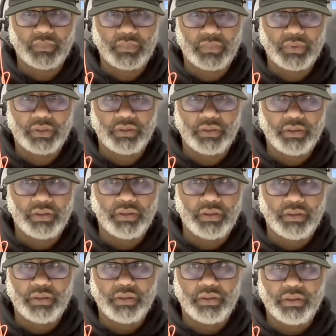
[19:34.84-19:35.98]

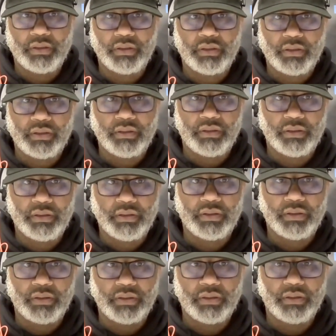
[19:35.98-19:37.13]

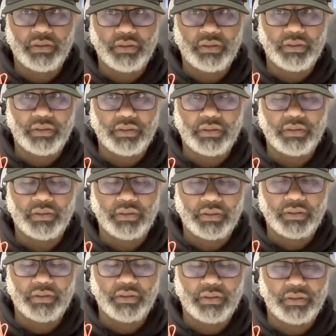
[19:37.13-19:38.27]

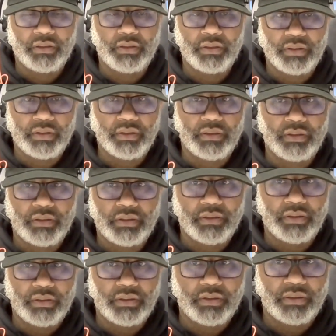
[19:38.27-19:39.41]

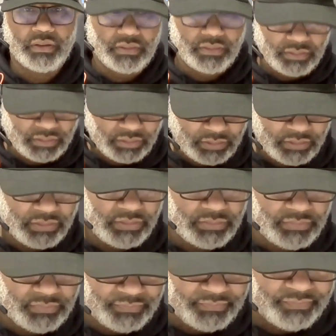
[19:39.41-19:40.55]

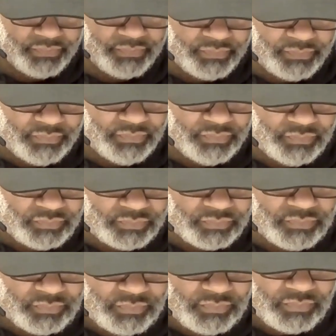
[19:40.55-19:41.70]

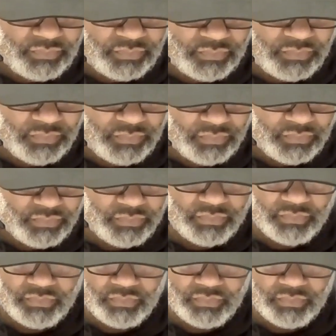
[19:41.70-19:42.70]
The person shown says nothing.